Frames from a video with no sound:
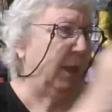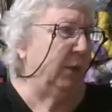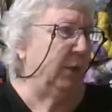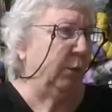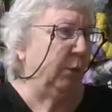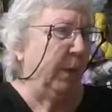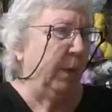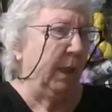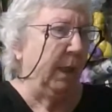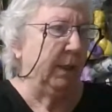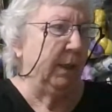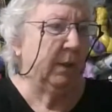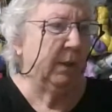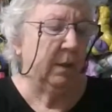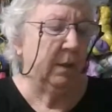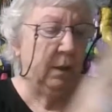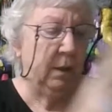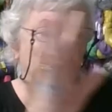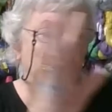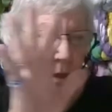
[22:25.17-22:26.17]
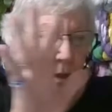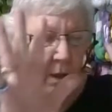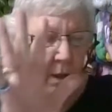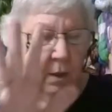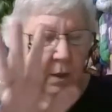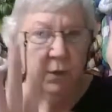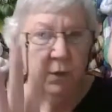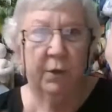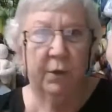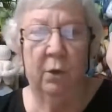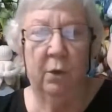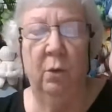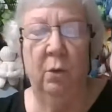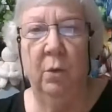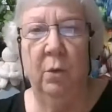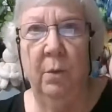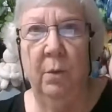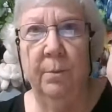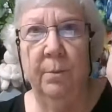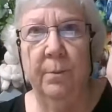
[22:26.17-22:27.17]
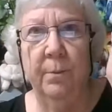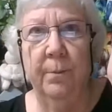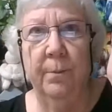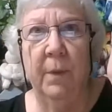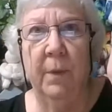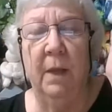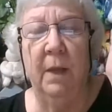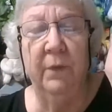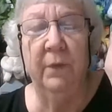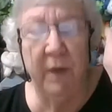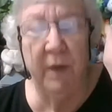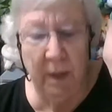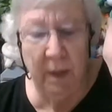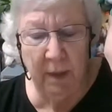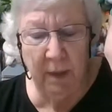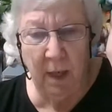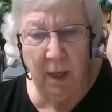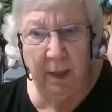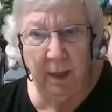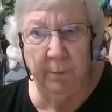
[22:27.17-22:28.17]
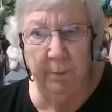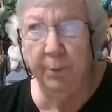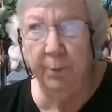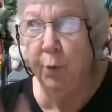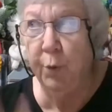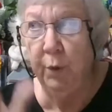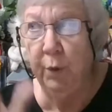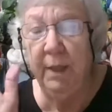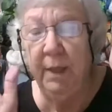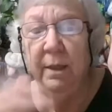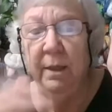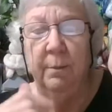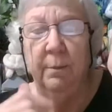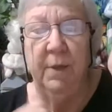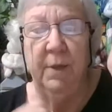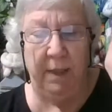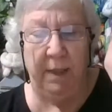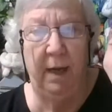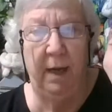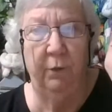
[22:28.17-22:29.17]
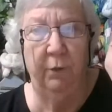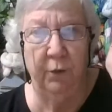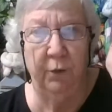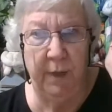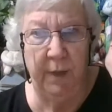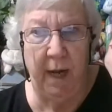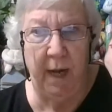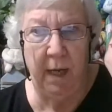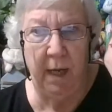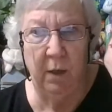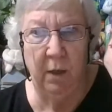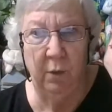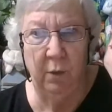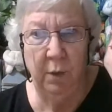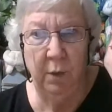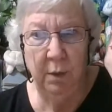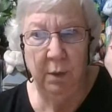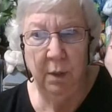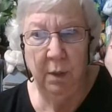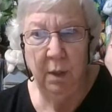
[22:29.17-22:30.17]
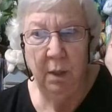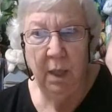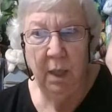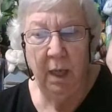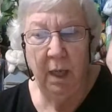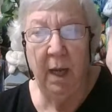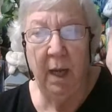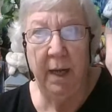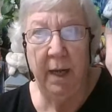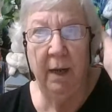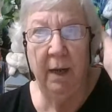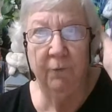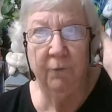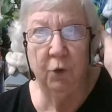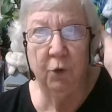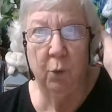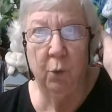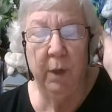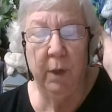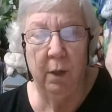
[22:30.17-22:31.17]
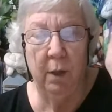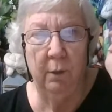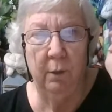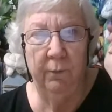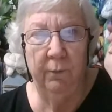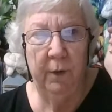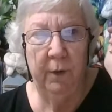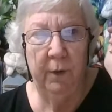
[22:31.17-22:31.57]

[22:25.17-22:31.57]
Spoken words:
I'd do bodies, and so, and then I'm putting them together now. I have 12.